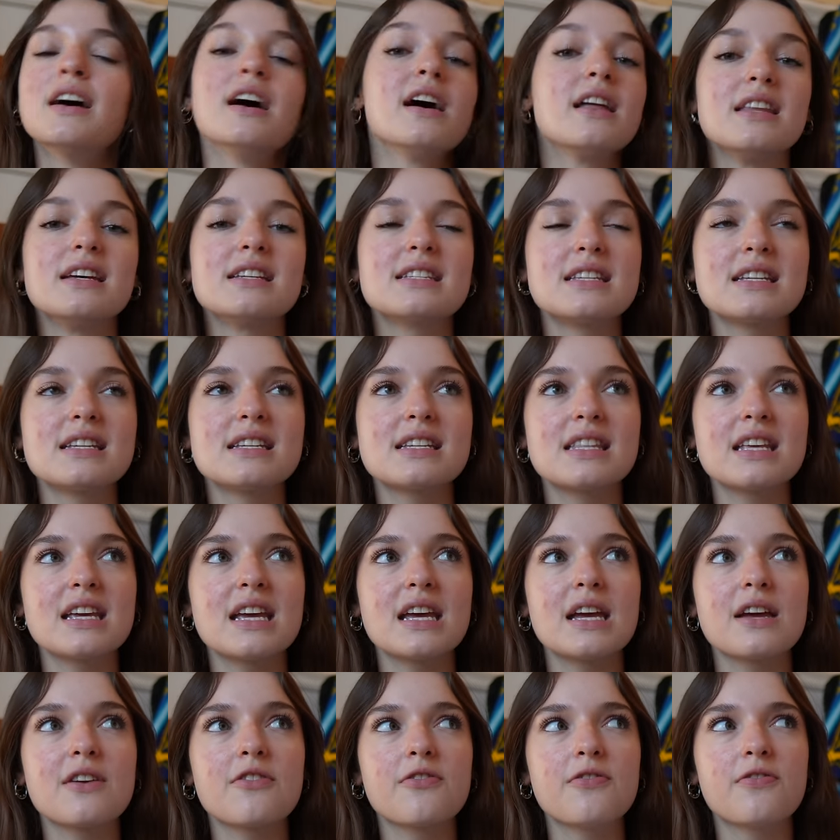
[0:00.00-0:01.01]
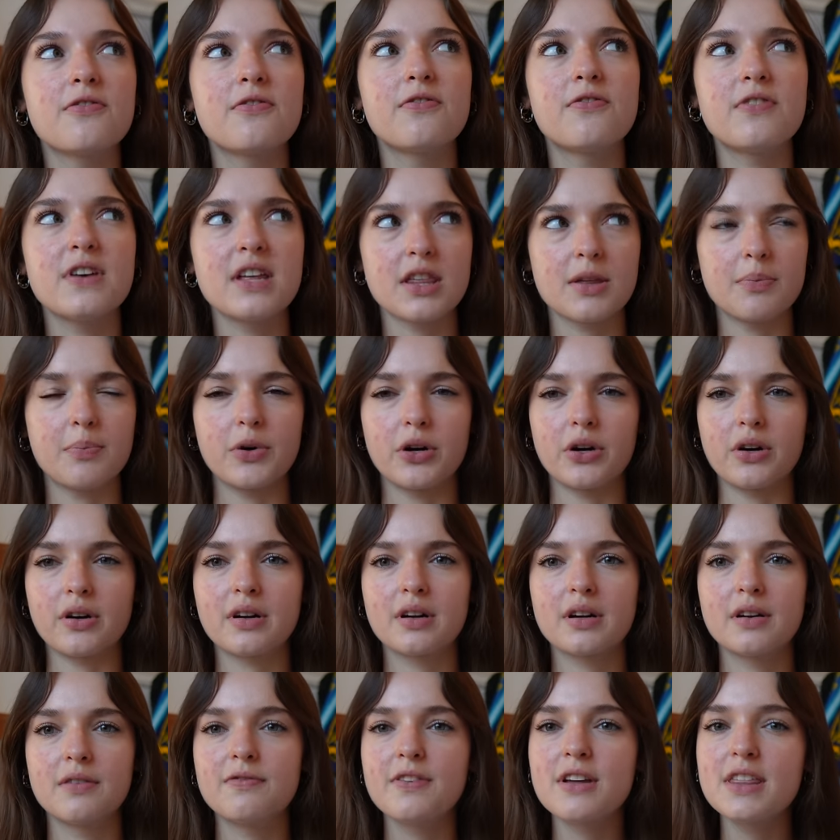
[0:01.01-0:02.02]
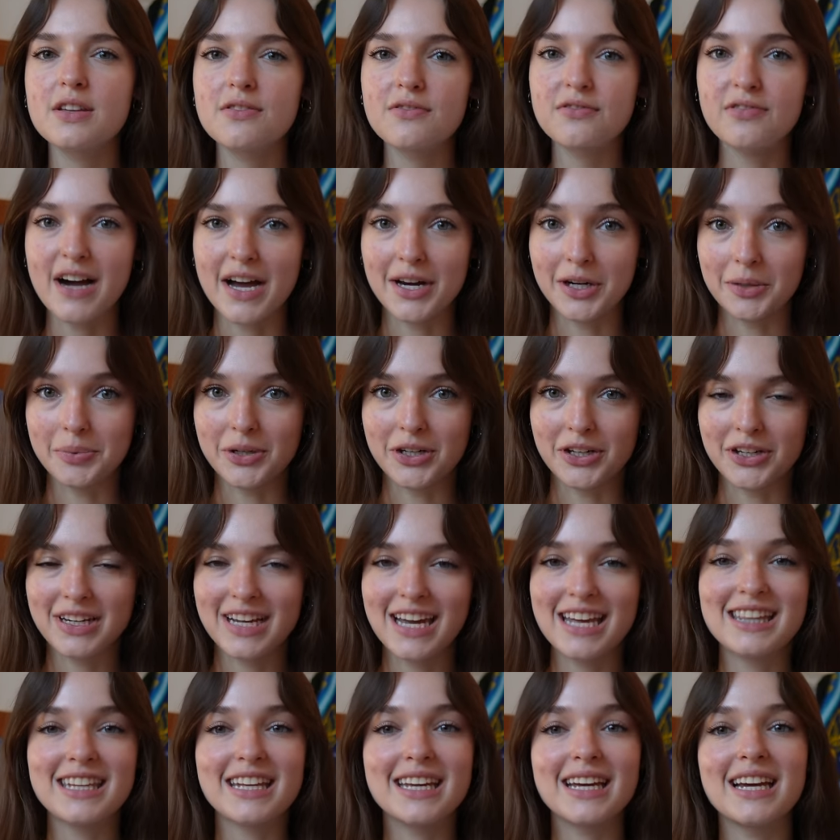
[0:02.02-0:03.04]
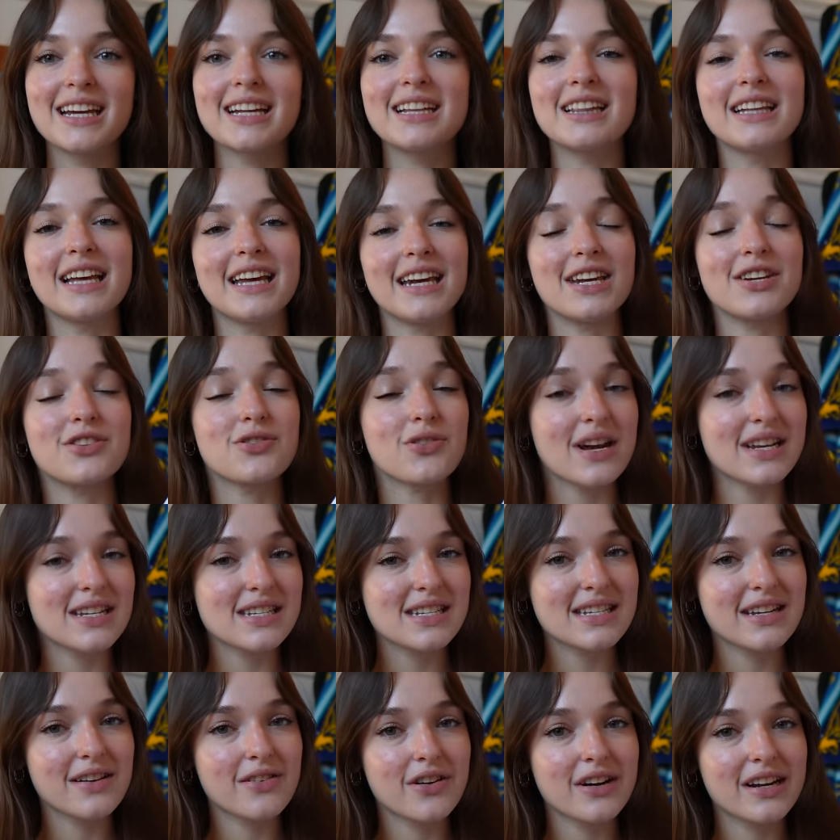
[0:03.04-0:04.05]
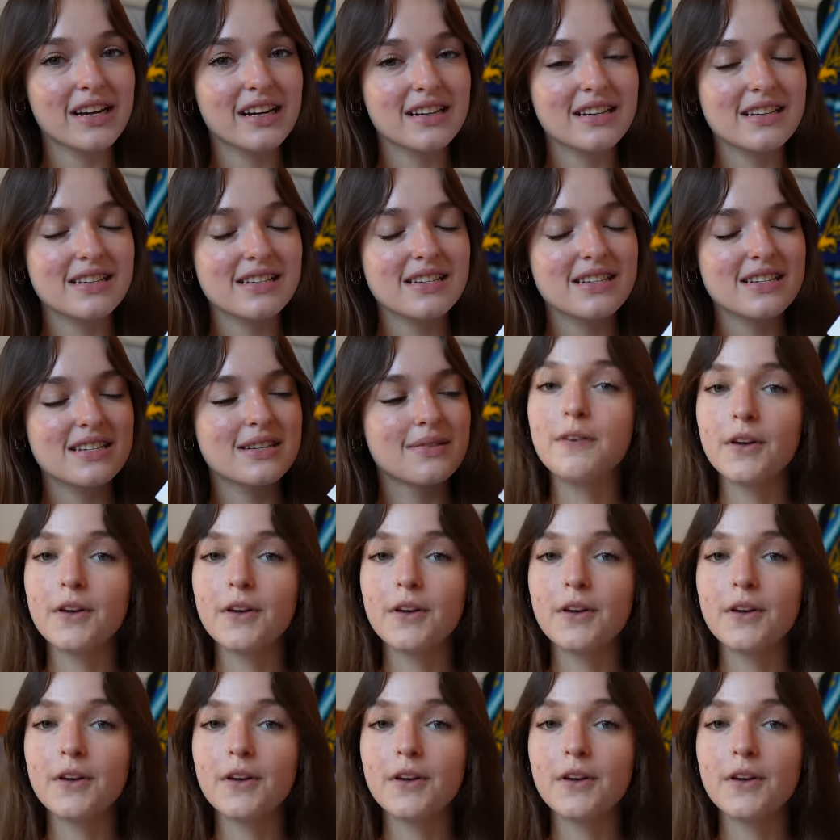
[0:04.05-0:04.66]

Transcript: This is the fifth and final book in the Lady Trent series.